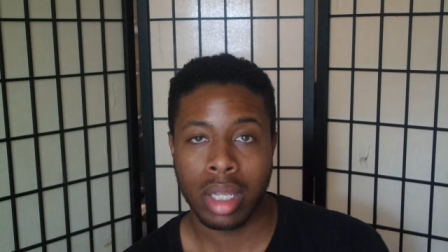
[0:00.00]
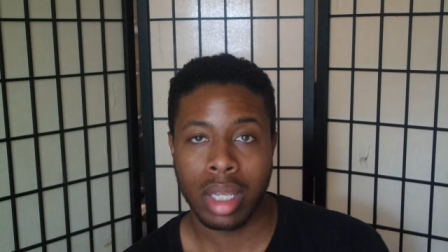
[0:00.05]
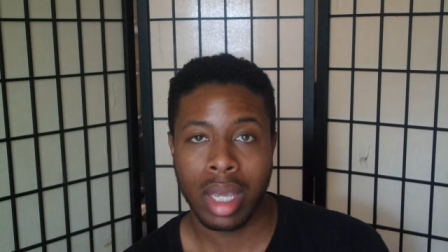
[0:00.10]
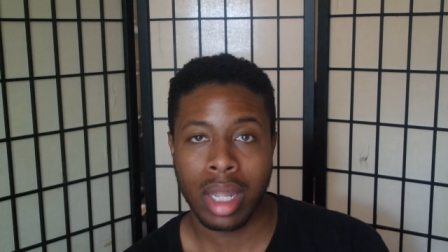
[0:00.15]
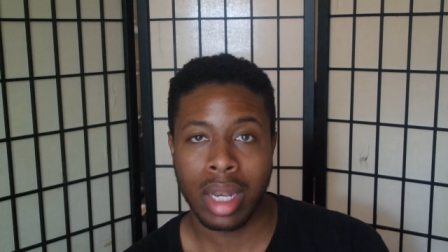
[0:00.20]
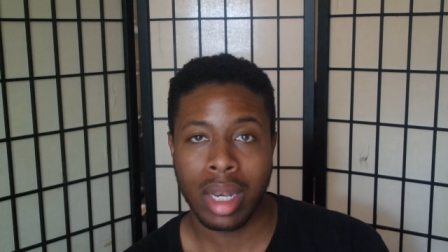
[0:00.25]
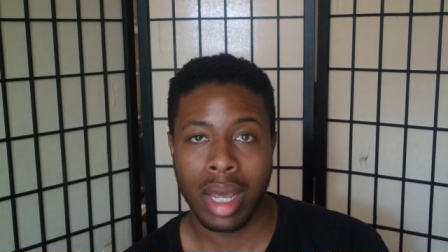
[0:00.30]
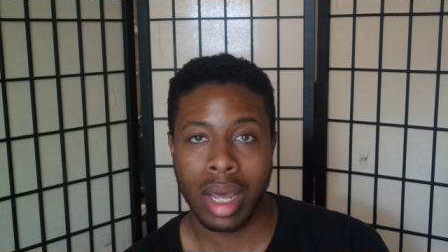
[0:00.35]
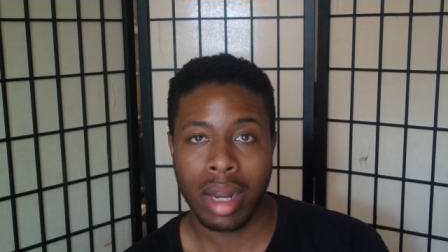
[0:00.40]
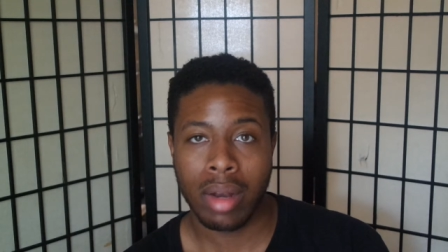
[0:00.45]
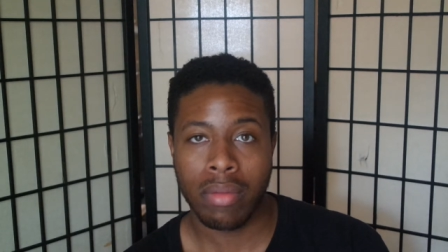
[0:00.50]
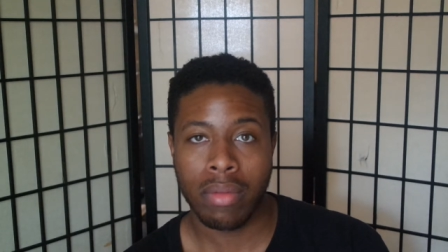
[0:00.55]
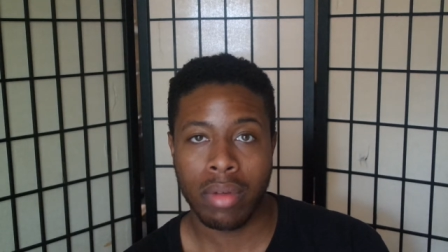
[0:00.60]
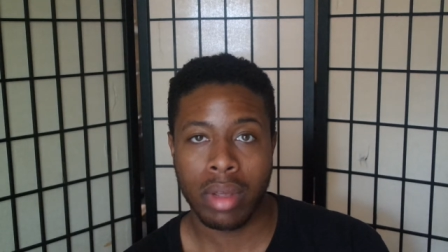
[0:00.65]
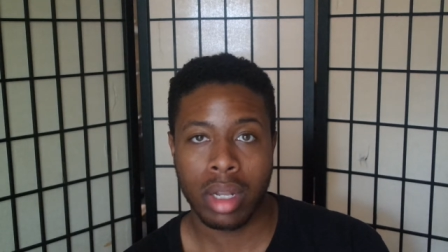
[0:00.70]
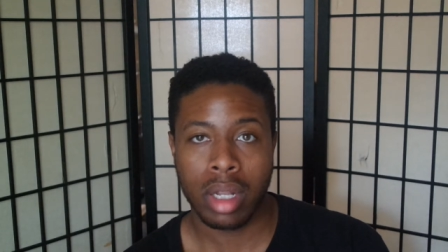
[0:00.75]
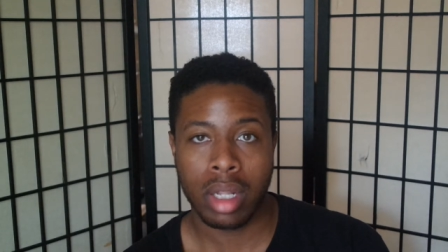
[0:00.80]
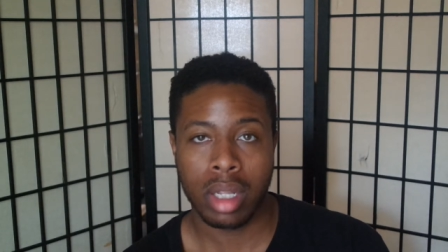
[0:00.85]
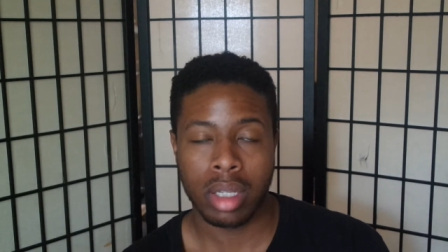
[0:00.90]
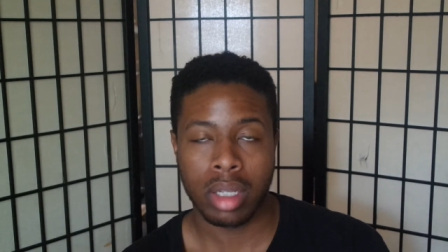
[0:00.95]
getting out of
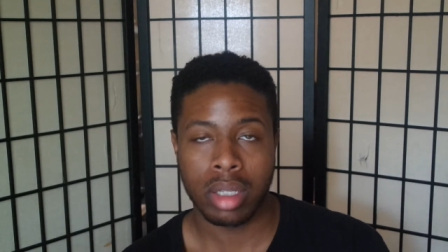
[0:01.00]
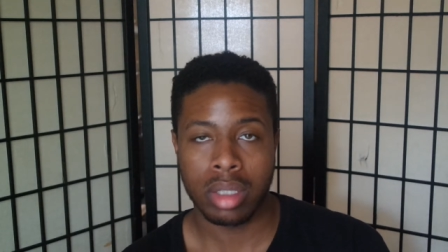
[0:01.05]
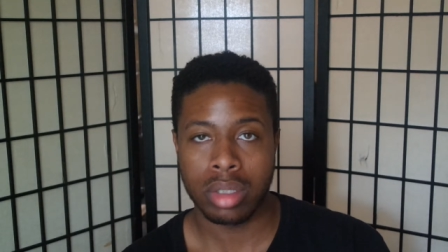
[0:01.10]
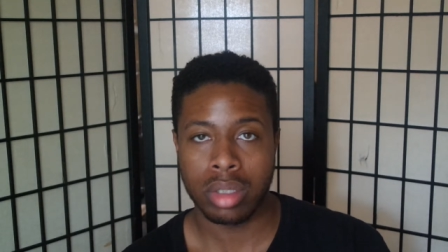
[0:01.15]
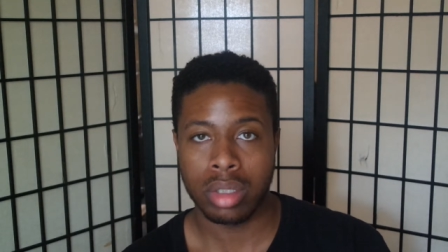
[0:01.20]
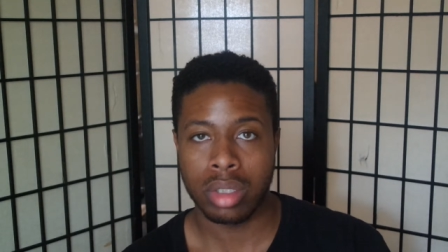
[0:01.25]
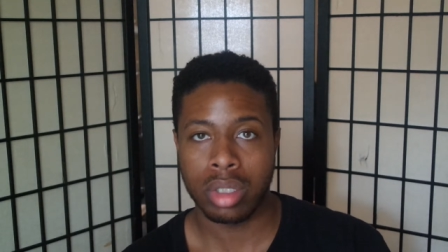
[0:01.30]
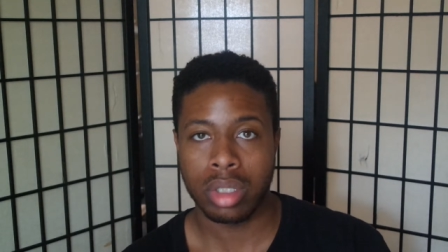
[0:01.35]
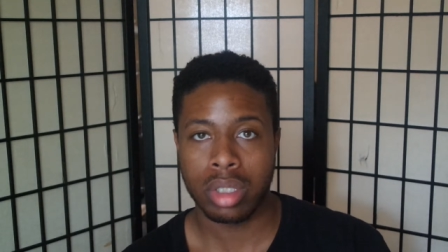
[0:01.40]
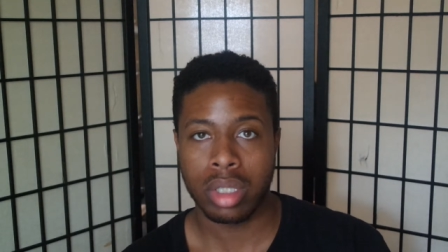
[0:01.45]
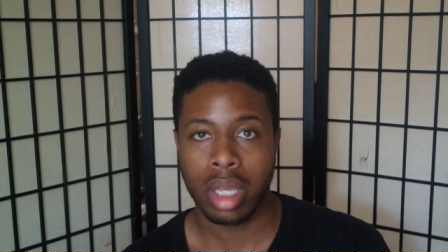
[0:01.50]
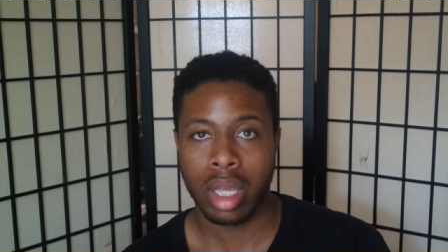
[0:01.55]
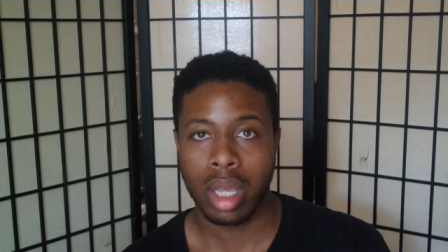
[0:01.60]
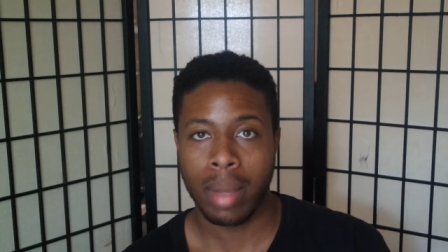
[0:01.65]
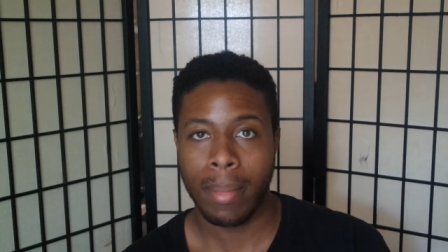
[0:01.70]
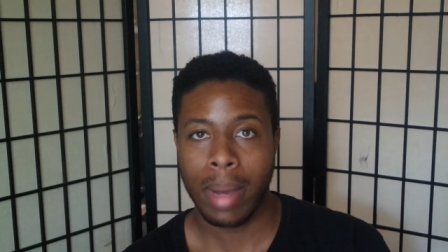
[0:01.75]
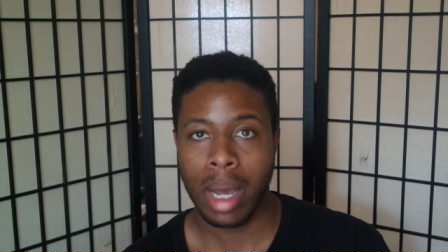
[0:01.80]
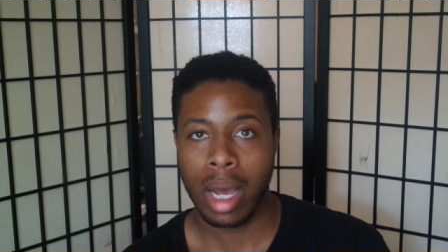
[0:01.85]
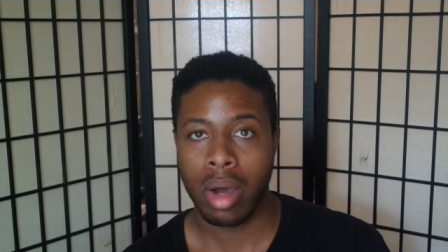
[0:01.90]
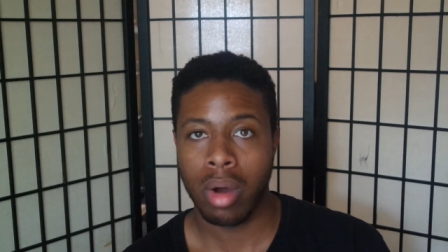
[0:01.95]
it is just
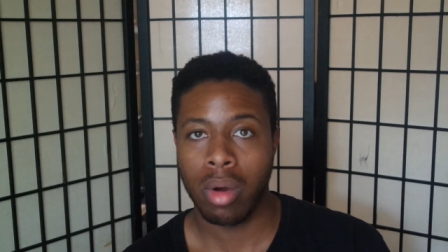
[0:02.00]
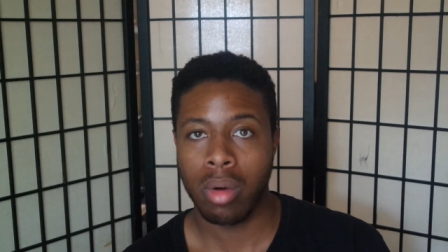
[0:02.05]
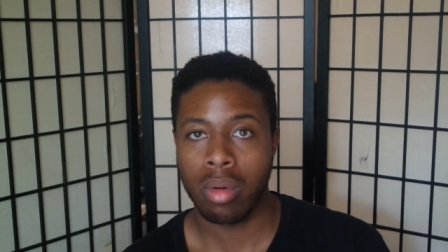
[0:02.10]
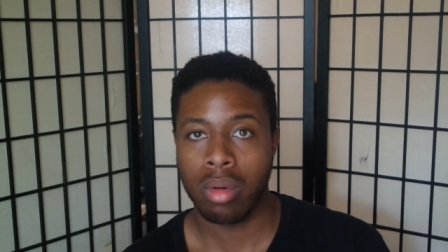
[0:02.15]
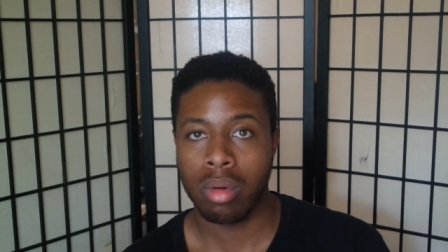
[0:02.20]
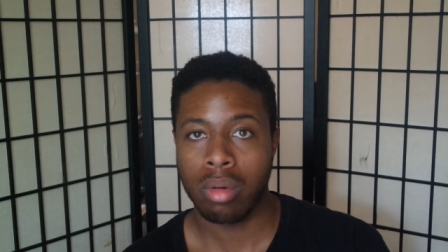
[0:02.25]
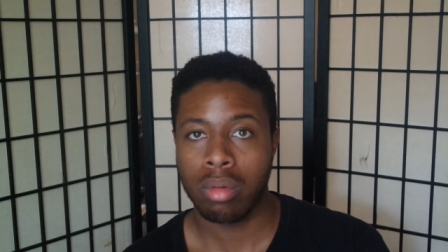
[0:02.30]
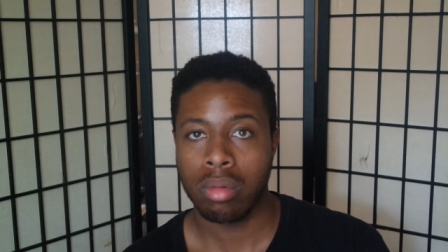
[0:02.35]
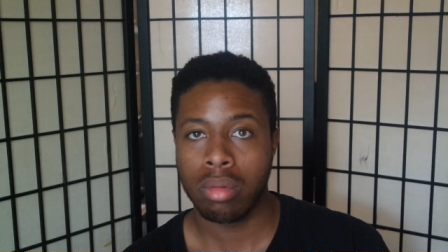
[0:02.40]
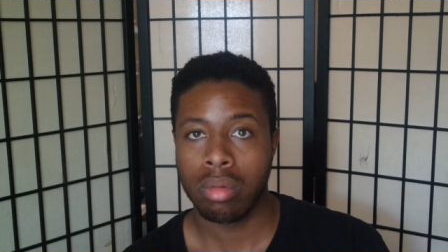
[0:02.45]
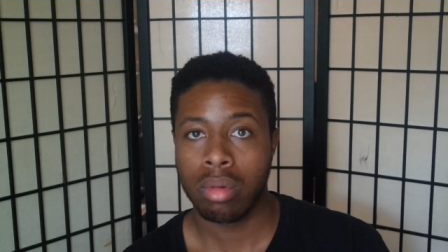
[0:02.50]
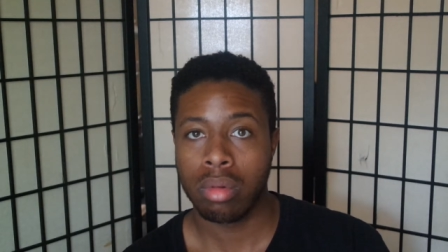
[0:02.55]
think about,